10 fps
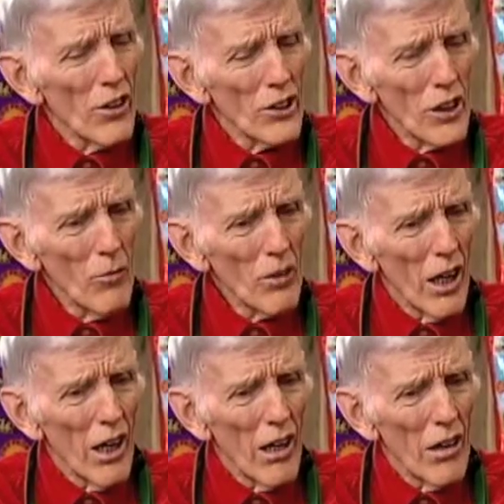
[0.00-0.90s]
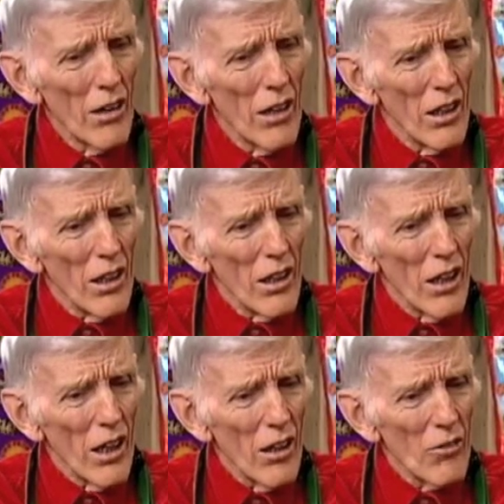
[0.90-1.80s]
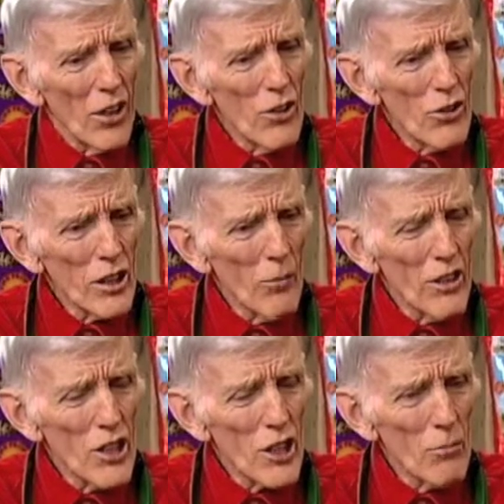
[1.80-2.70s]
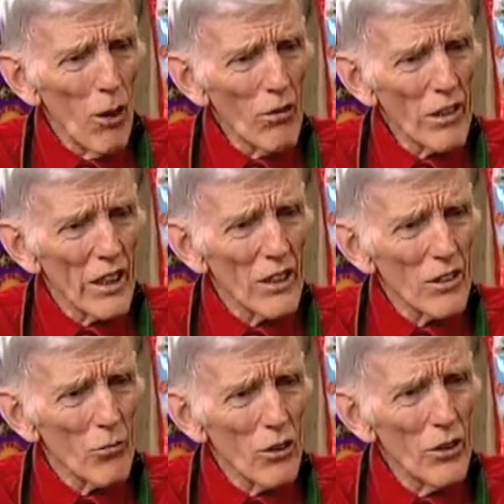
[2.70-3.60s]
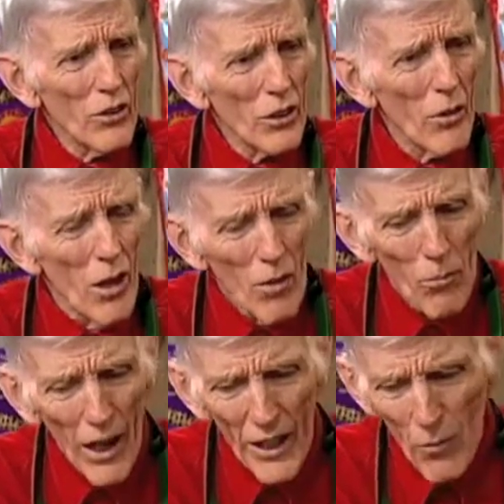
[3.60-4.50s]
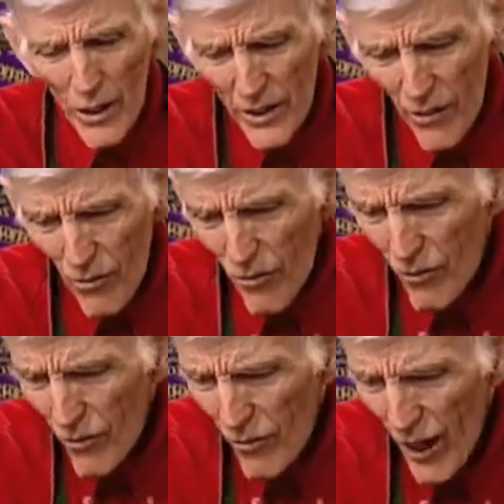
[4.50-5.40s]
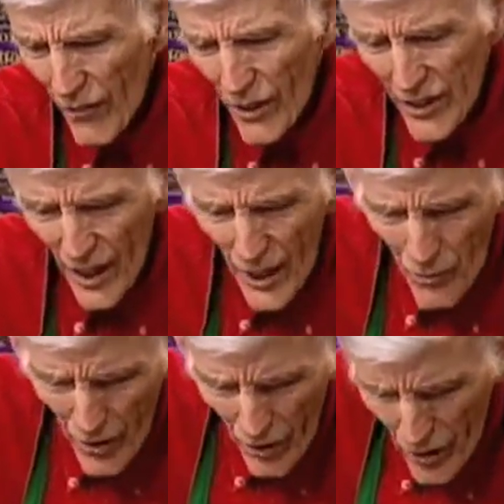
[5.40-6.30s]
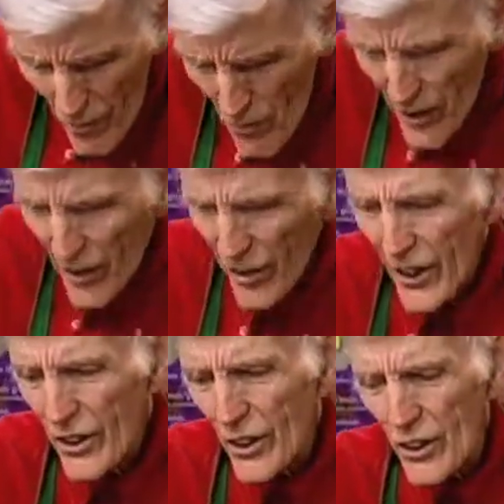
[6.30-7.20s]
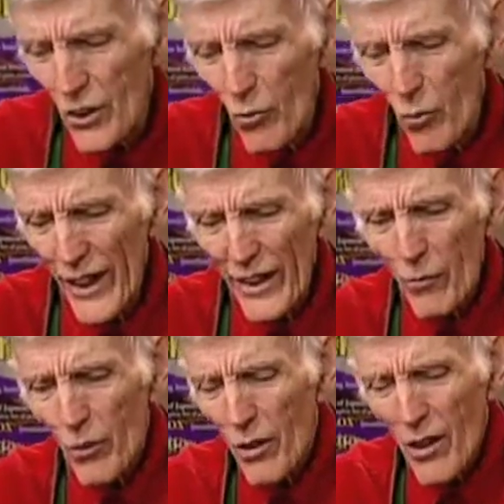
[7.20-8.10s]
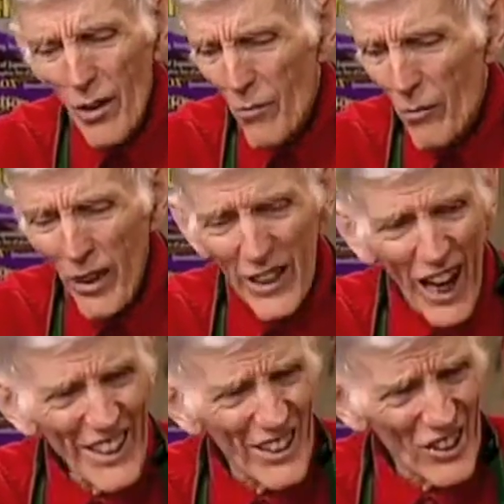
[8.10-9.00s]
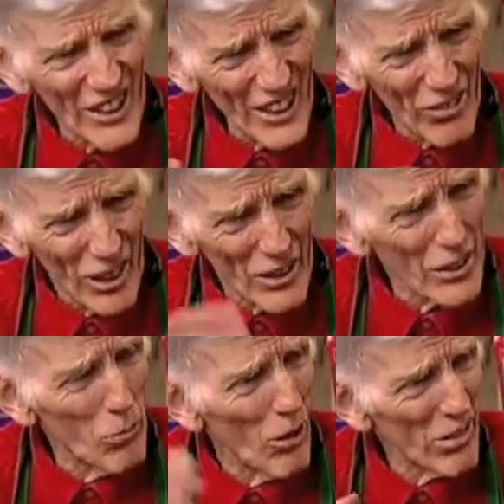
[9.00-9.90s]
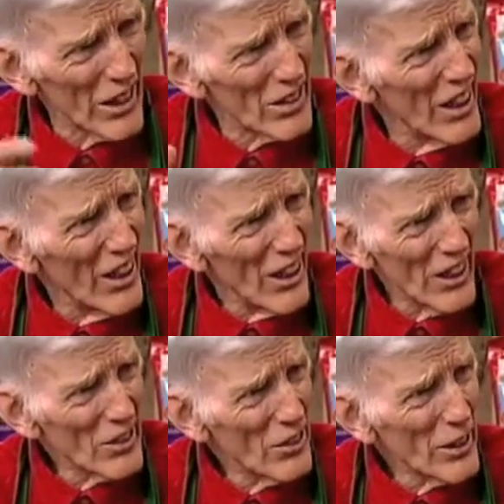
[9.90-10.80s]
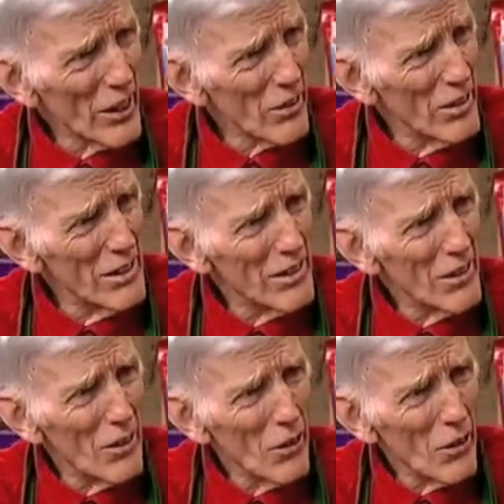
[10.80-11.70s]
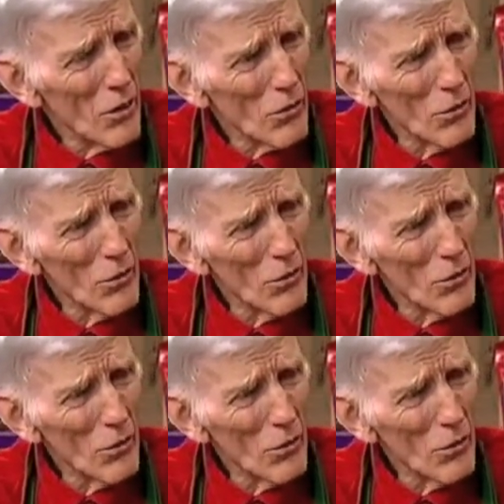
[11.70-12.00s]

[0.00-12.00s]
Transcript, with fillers: there's some, uh, uh, they use some of these smoke things. We used mm-hmm. to buy them at the five and dime, you know, you, you light this little wick and burn. And man, I get sick of that smoke. That, yeah, that some of it was pretty harsh chemicals